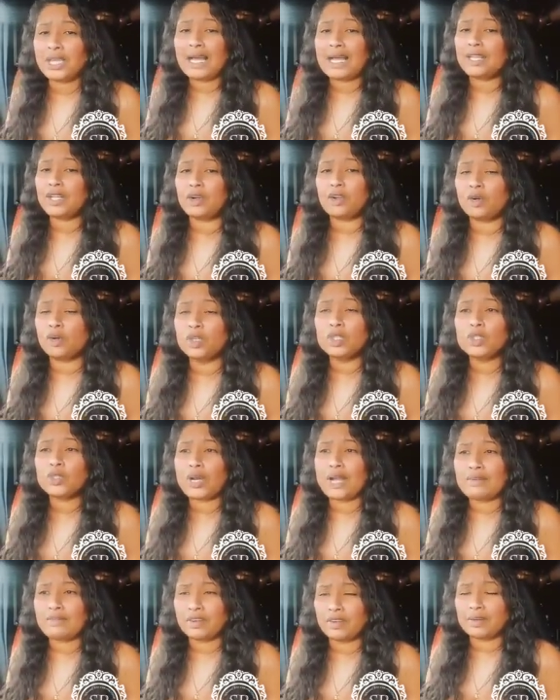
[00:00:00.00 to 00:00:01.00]
While she's
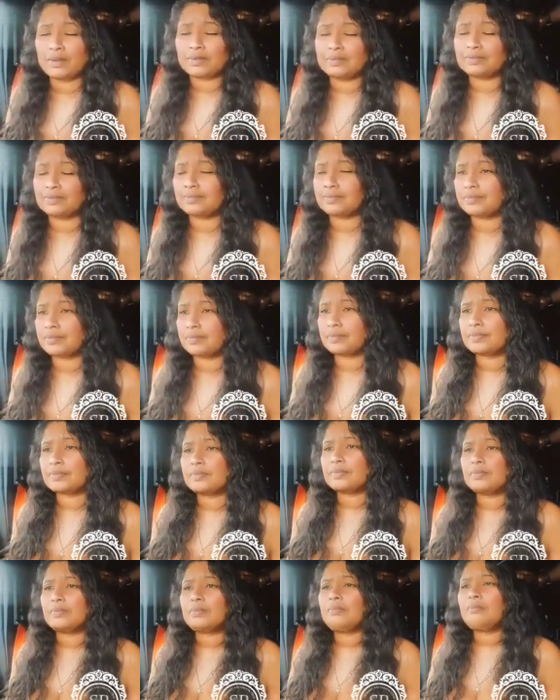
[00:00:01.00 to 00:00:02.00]
there waiting
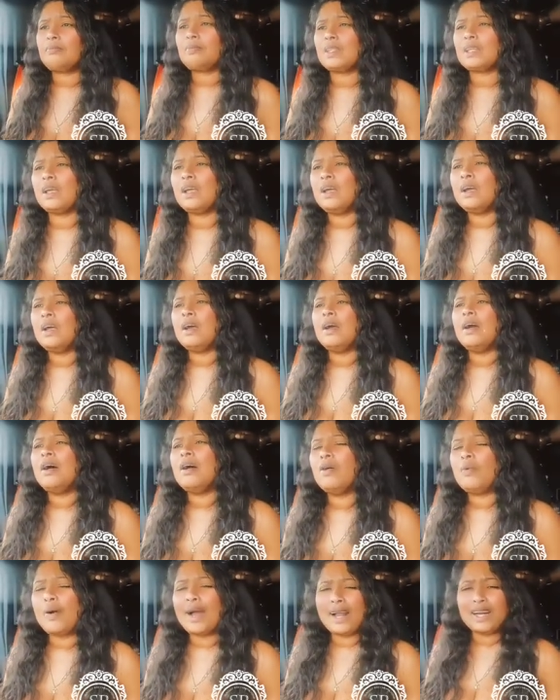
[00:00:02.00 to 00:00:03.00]

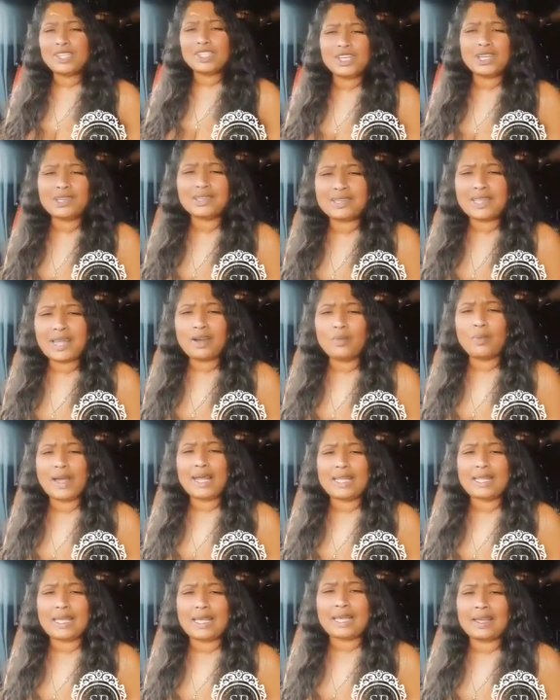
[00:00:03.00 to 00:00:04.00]
in the
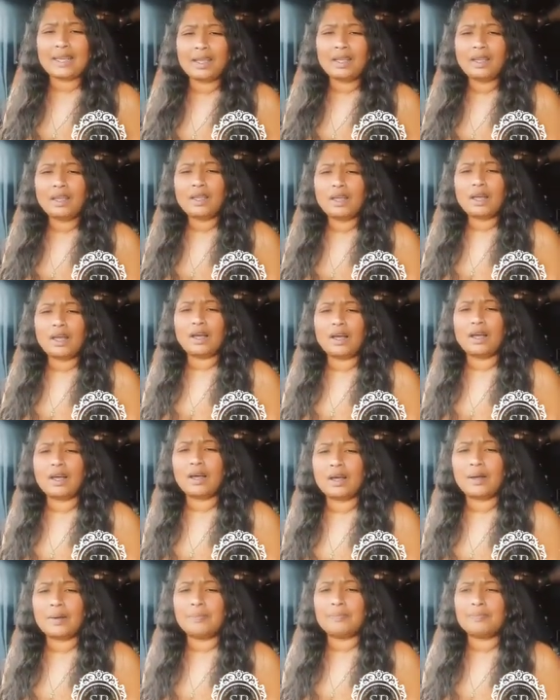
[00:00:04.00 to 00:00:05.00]

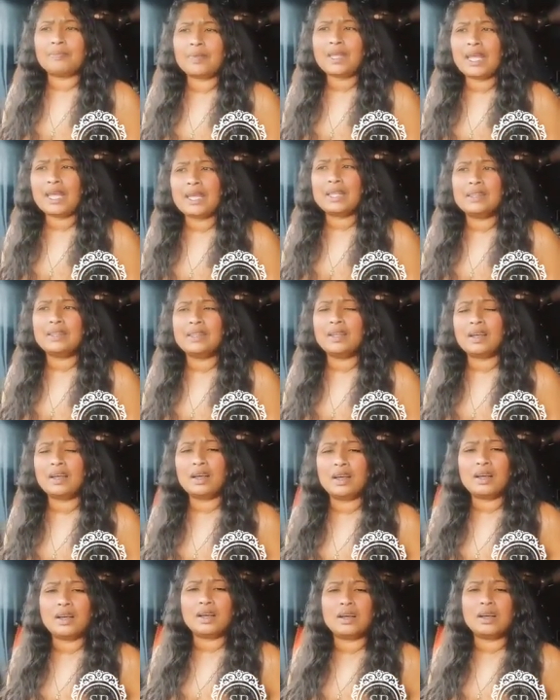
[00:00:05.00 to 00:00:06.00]
food court
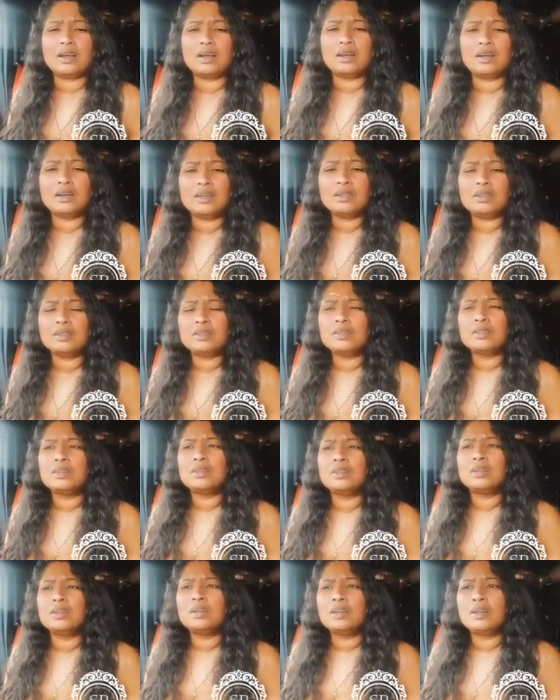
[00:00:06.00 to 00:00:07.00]
area for her driver
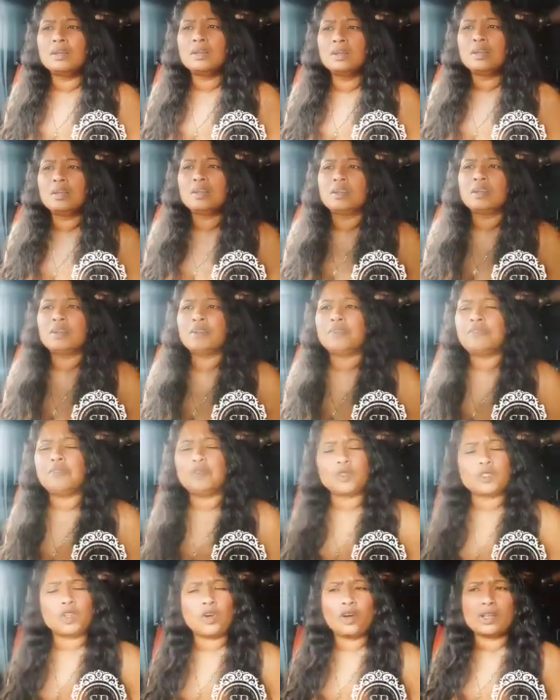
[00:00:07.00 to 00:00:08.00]
to come get her,
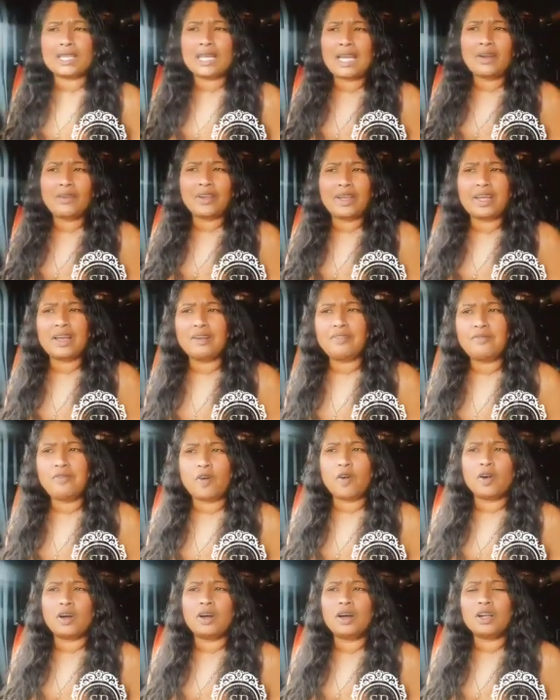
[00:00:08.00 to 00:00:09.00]
some man, she said the
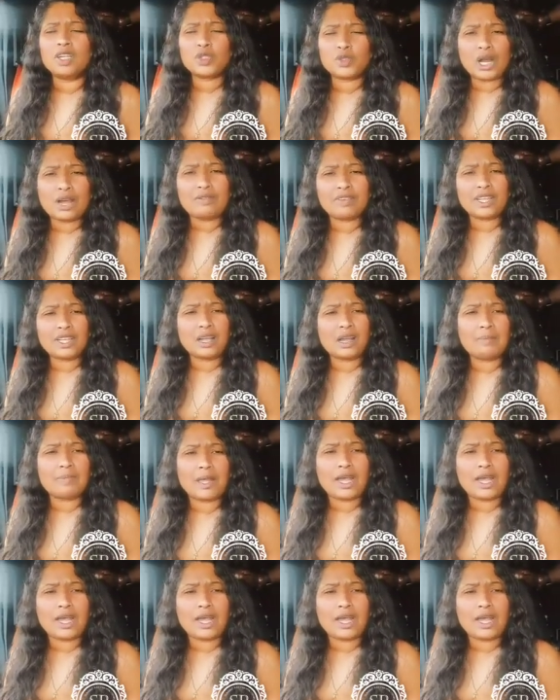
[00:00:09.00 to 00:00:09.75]
man had one eye,